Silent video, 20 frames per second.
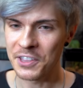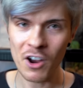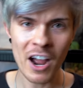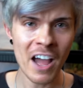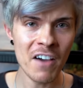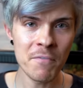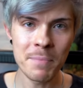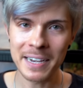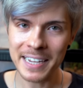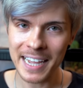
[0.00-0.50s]
There
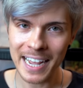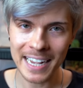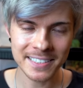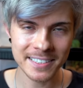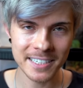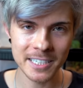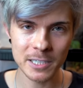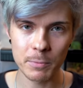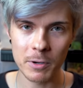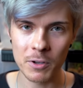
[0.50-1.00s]
have been
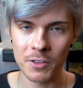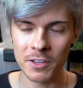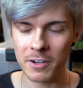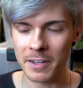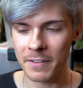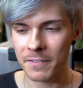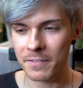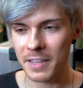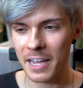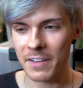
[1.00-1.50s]
cases where
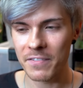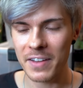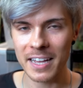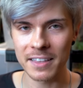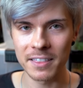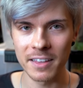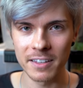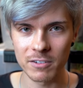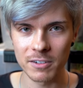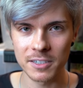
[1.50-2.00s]
they've
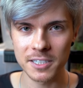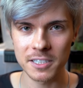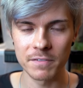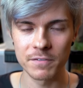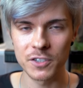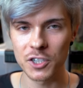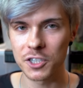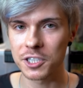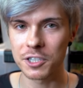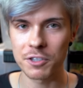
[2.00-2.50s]
had litters
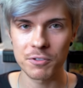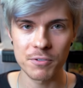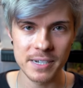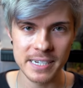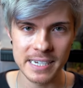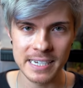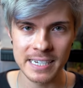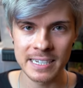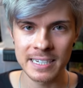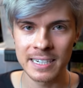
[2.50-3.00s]
of just
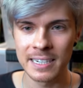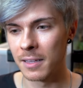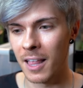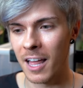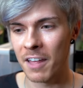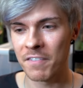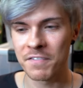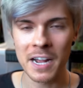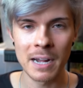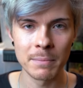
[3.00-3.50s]
three. A
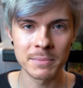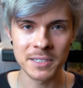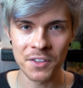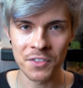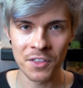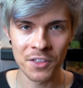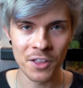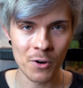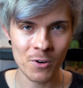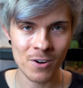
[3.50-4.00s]
lot of times
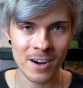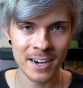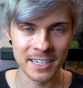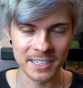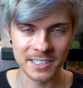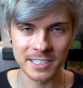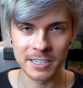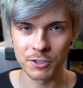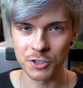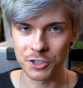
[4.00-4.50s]
on the lower end,
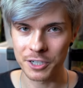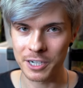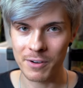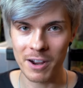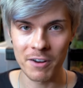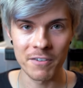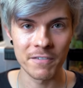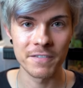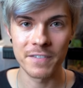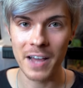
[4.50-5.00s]
it's usually
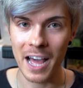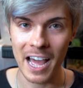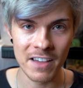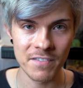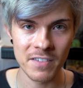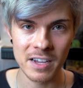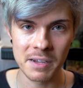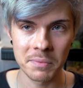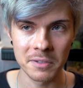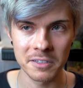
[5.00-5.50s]
around
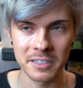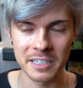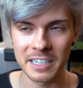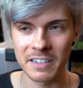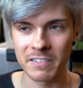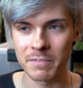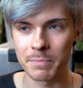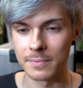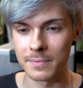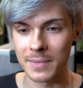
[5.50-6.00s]
five, I
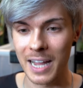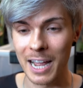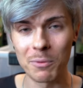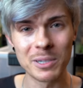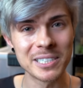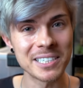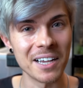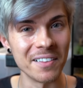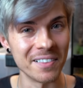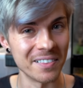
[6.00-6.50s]
believe. I
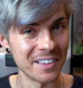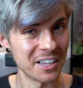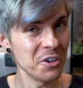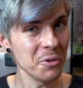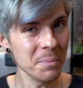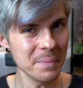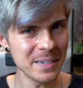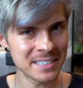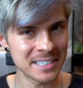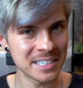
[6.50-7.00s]
was a
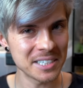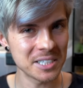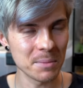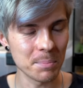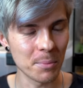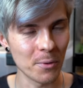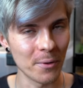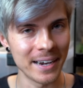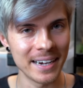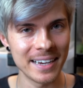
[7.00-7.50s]
little bit
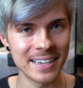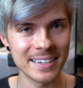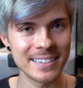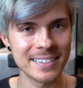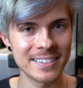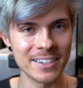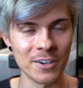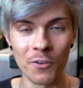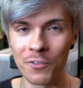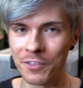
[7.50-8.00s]

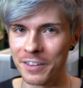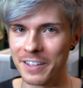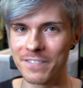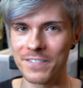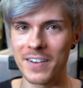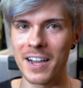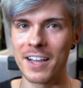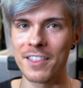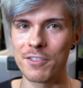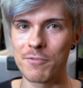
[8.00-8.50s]
disappointed to only
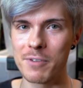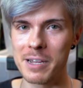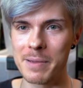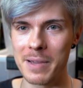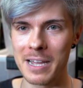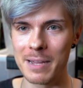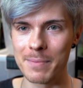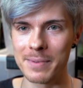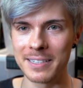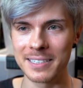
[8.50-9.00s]
find three
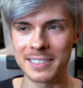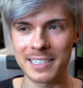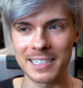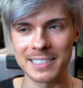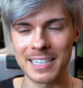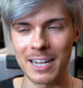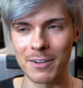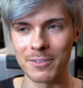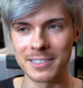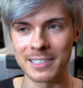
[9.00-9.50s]
babies
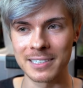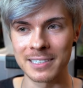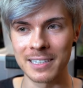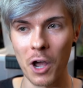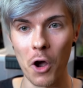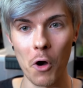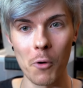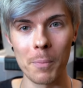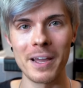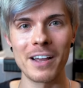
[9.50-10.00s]
because I was
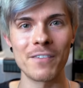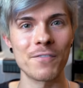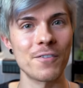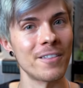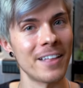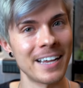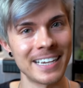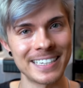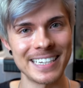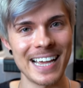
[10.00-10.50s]
hoping for
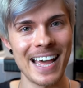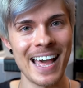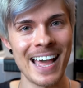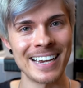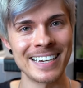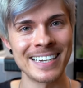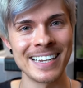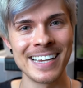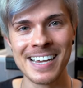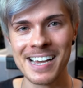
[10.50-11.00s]
like
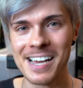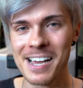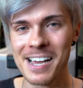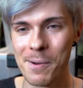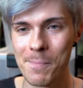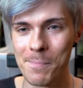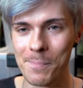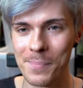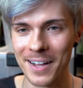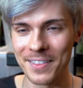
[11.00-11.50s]
ten,
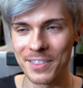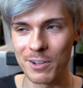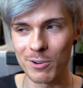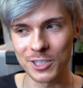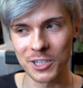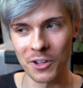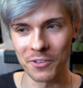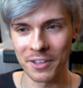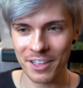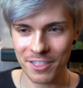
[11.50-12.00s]
but there
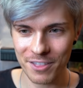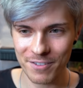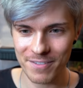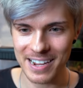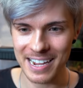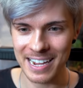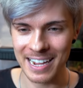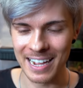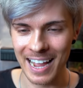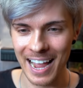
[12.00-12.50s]
was only
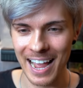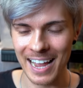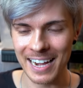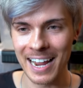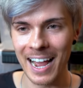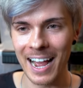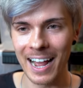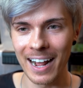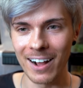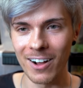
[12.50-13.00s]
three.
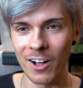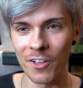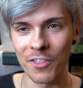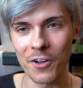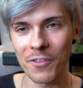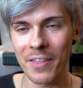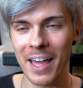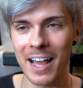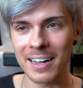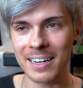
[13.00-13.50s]
And
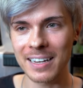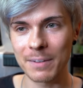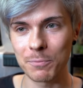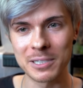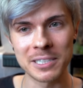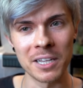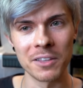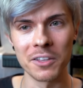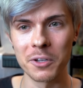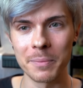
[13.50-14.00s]
although that
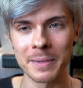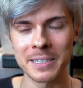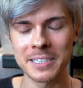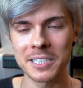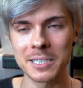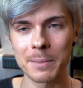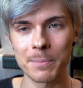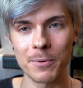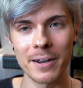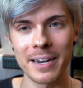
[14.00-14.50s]
was a little bit
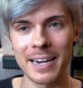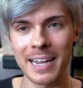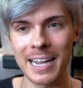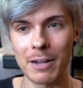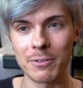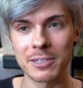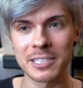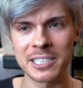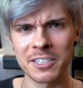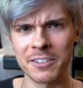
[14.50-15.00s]
disappointing,
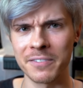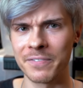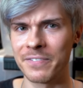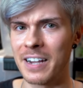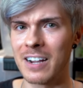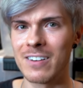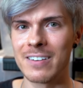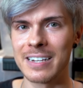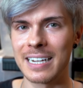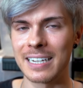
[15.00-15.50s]
I was still
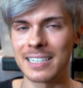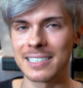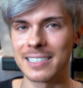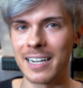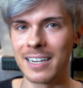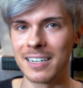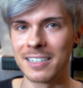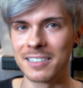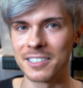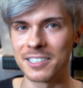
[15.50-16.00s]
very
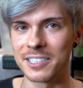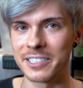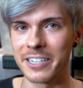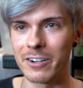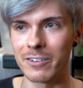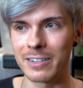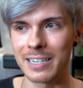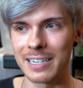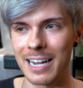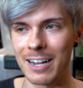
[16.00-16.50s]
excited and
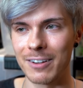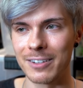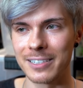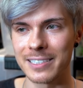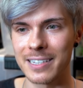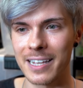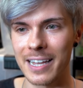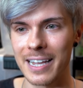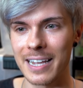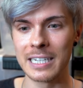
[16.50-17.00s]
stoked, and I
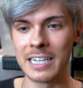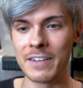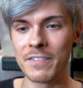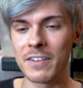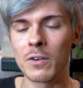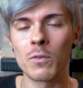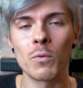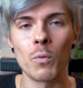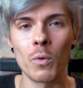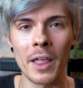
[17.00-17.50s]
was like,
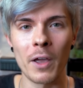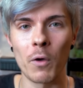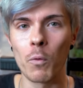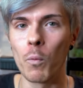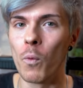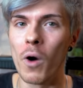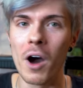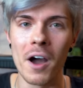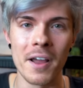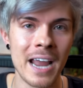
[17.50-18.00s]
even like
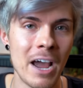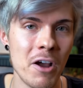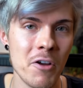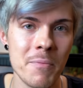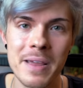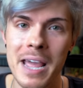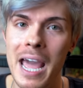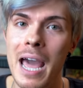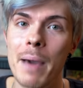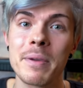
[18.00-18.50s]
one, I
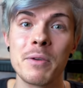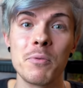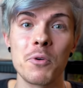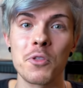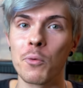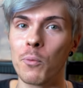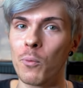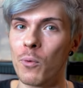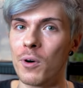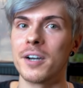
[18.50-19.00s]
would be happy
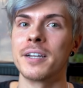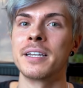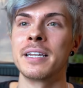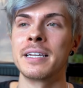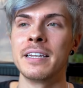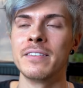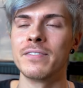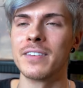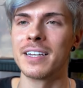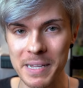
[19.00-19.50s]
with one
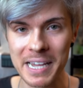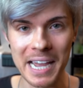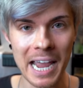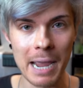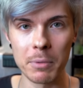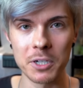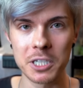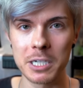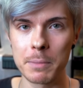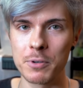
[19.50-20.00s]
even. Being
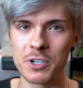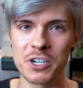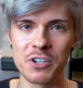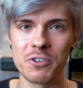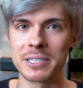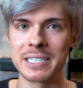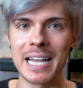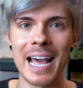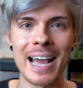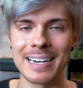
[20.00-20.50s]
able to
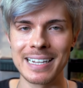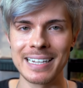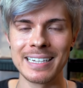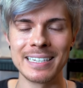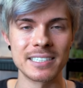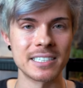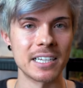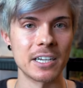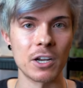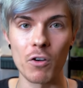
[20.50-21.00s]
produce any
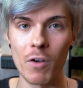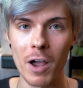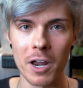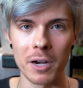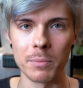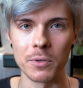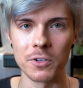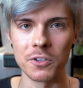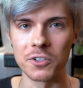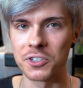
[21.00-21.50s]
is
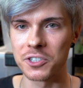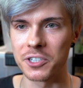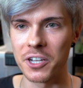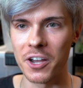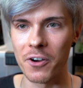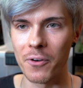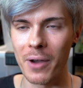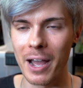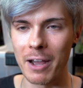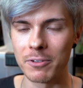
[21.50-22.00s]
incredible,
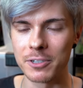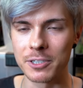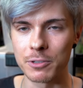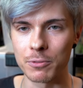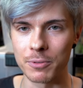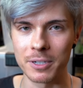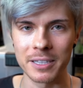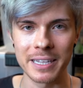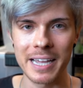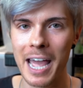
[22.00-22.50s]
so I
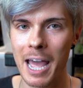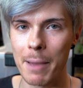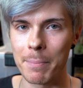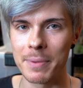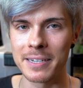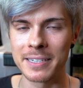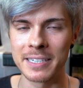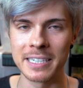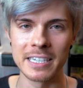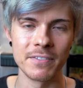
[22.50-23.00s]
was really
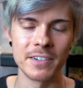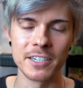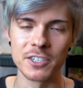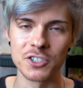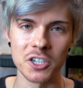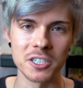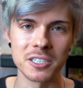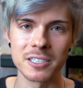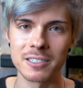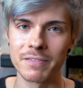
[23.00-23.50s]
happy to even
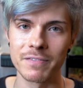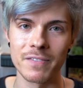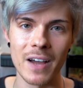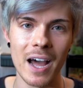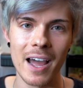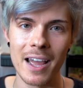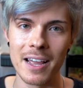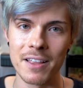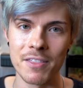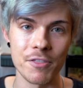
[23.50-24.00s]
just
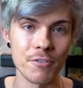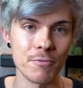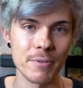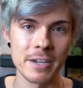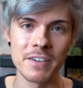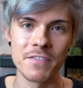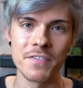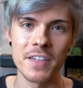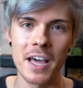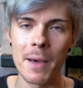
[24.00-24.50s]
find
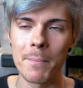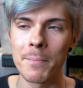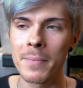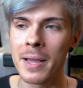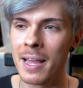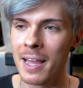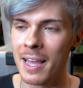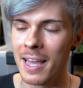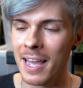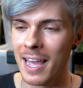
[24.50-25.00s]
three of them.
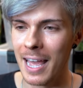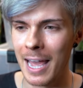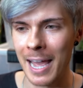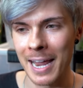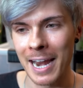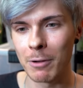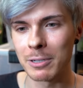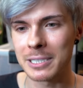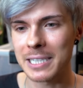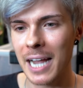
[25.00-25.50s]

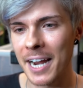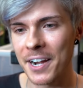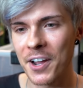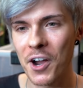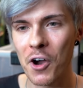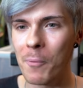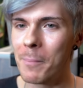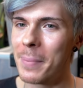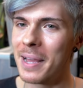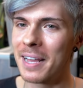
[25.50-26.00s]
And I was kind of
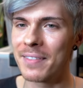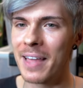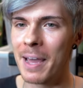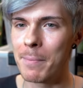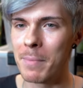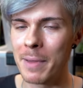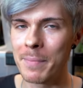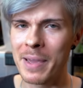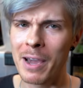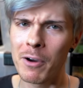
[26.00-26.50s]
hoping
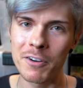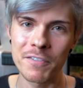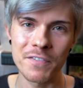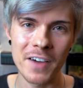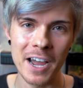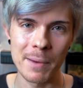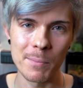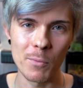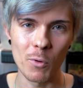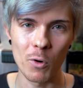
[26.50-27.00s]
that maybe I would
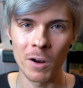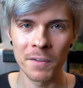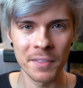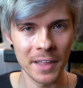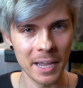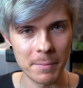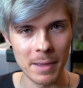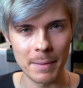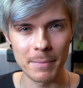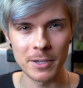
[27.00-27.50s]
find more,
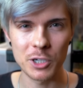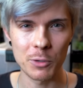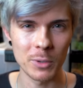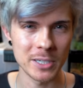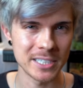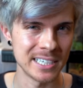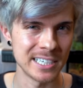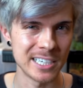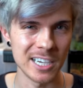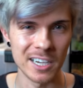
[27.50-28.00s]
like maybe she
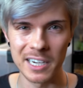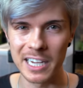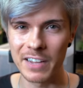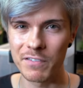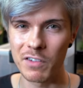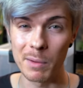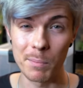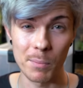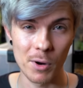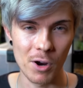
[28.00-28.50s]
wasn't done
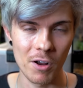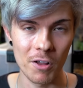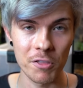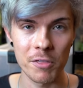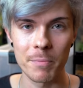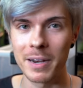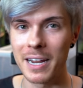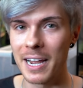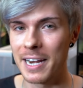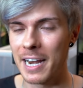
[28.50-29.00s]
giving
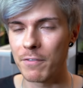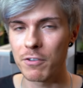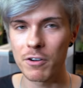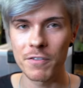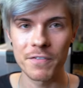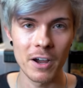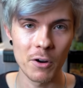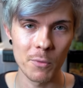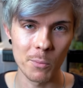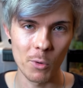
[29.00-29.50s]
birth, but I never
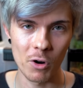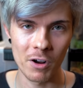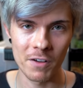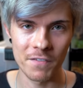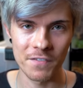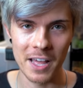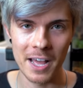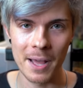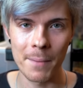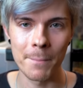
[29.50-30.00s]
found more
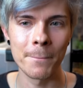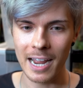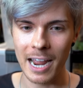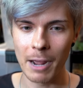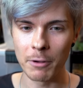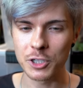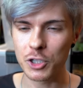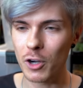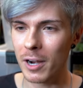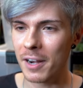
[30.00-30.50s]
of them.
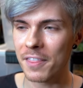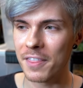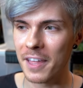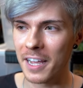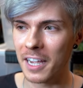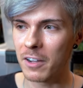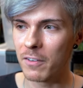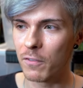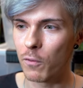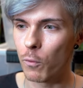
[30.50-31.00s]
I was trying to
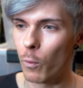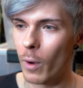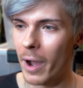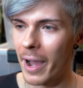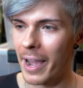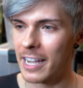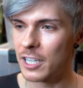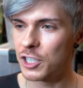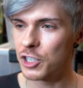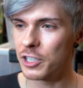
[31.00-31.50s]
think of
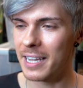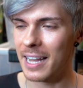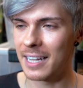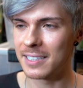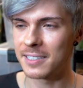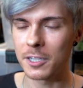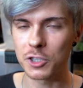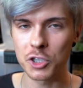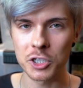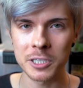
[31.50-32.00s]
why she
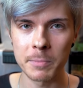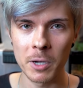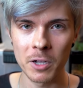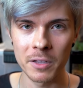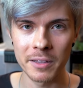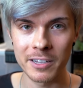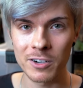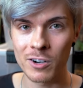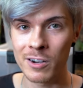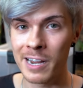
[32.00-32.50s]
had such a
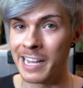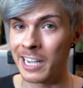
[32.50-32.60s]
small litter.